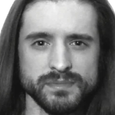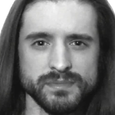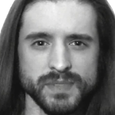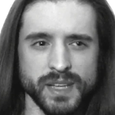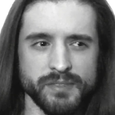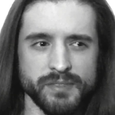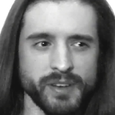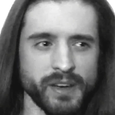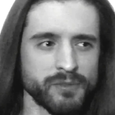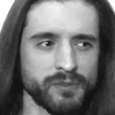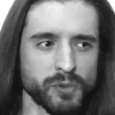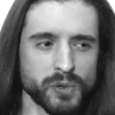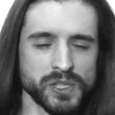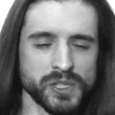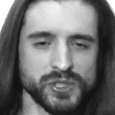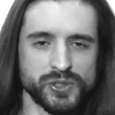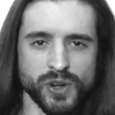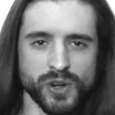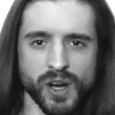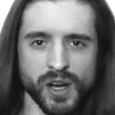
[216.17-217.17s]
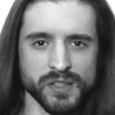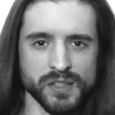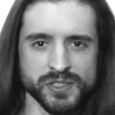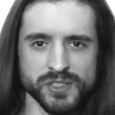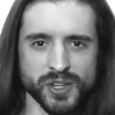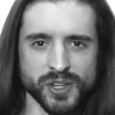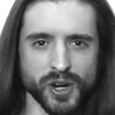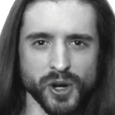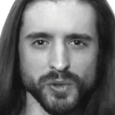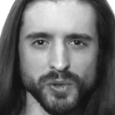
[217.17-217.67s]
If everyone draws
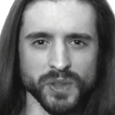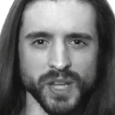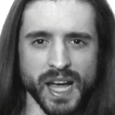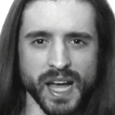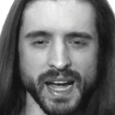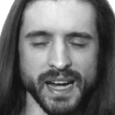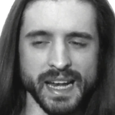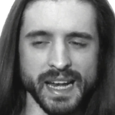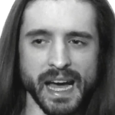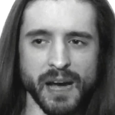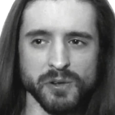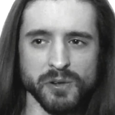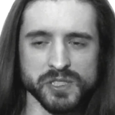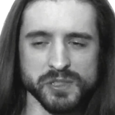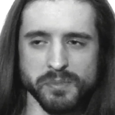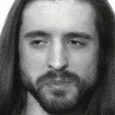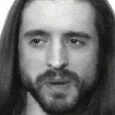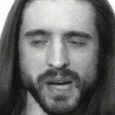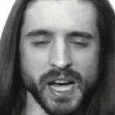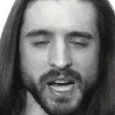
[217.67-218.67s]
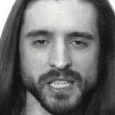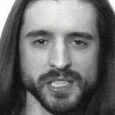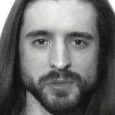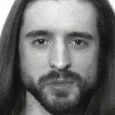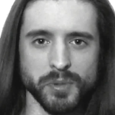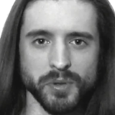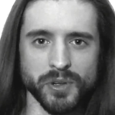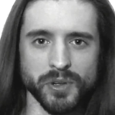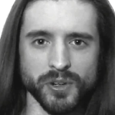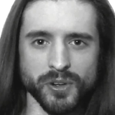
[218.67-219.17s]
their own line, how is it
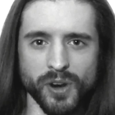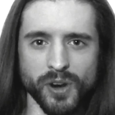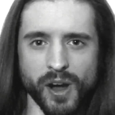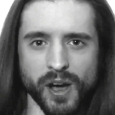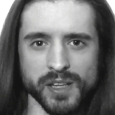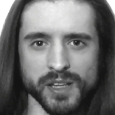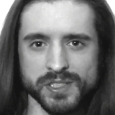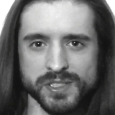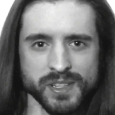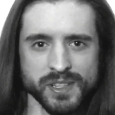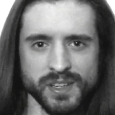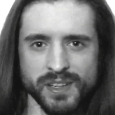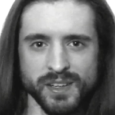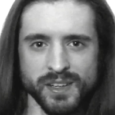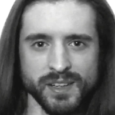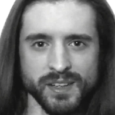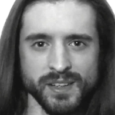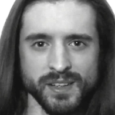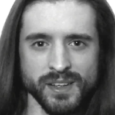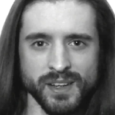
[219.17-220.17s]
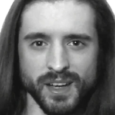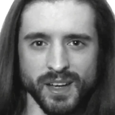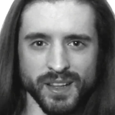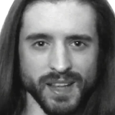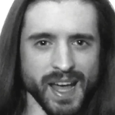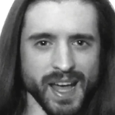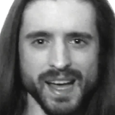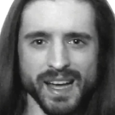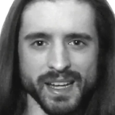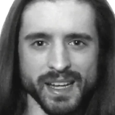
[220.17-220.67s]
possible to cross a
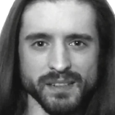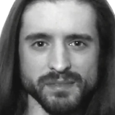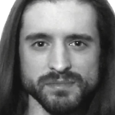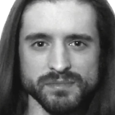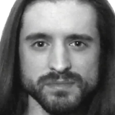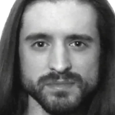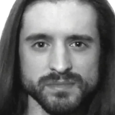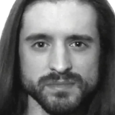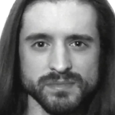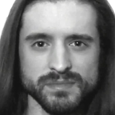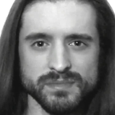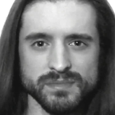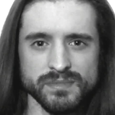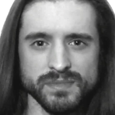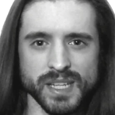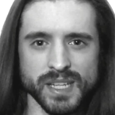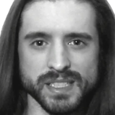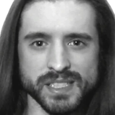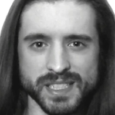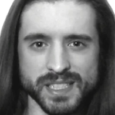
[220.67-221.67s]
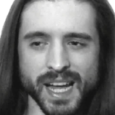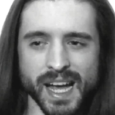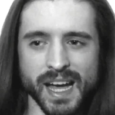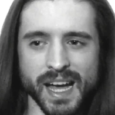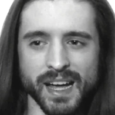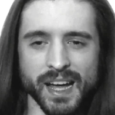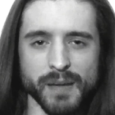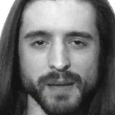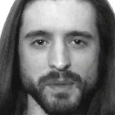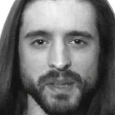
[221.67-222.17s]
line? It's
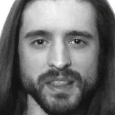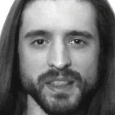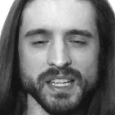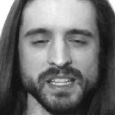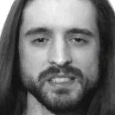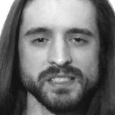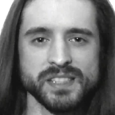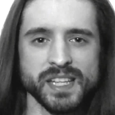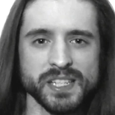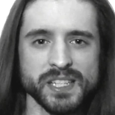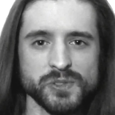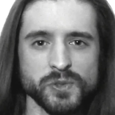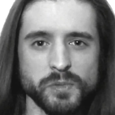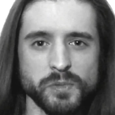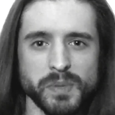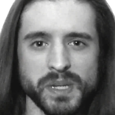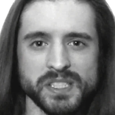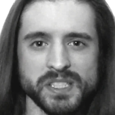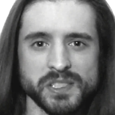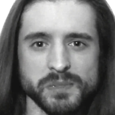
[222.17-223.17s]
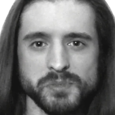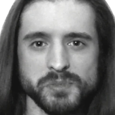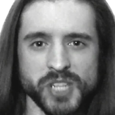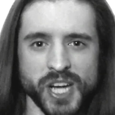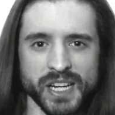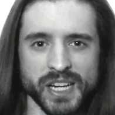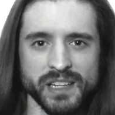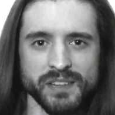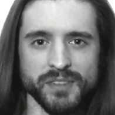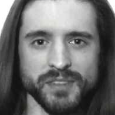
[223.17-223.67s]
not. I mean, these things would be
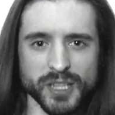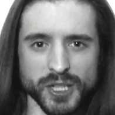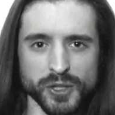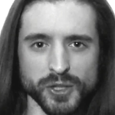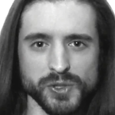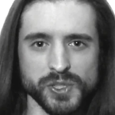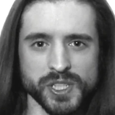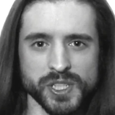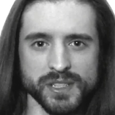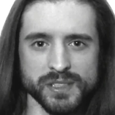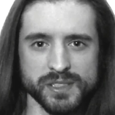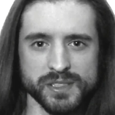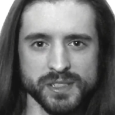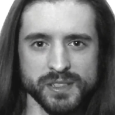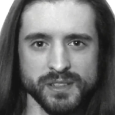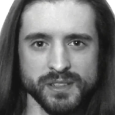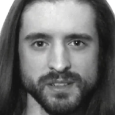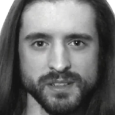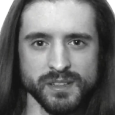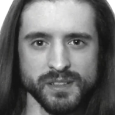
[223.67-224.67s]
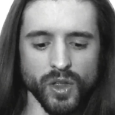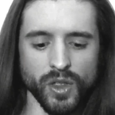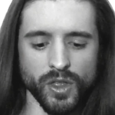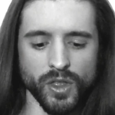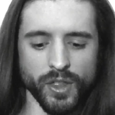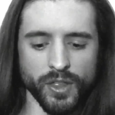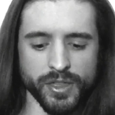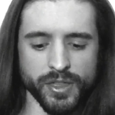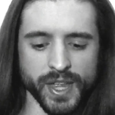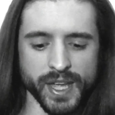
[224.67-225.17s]
subjective illusions.
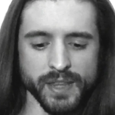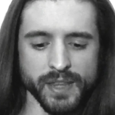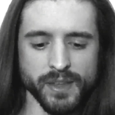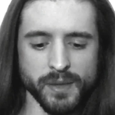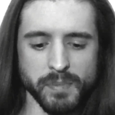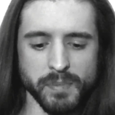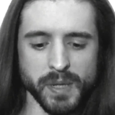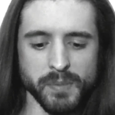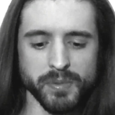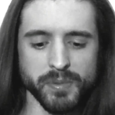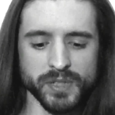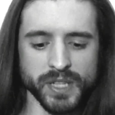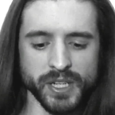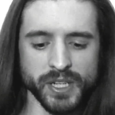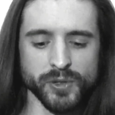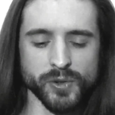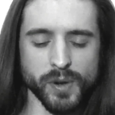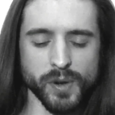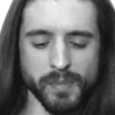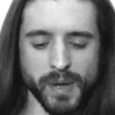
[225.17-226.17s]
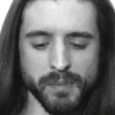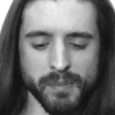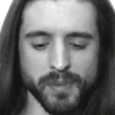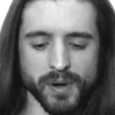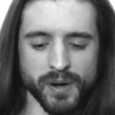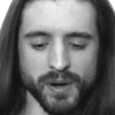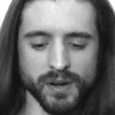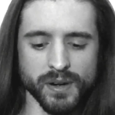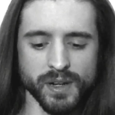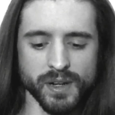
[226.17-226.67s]
The thing that people need to
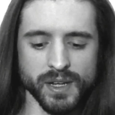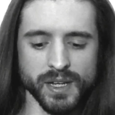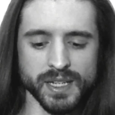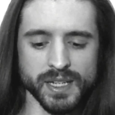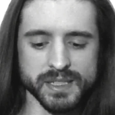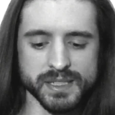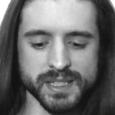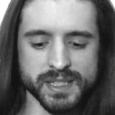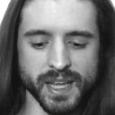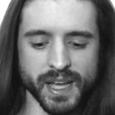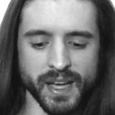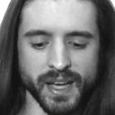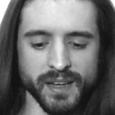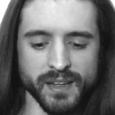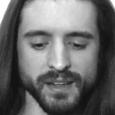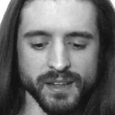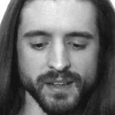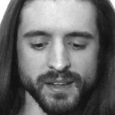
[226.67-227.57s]
remember is that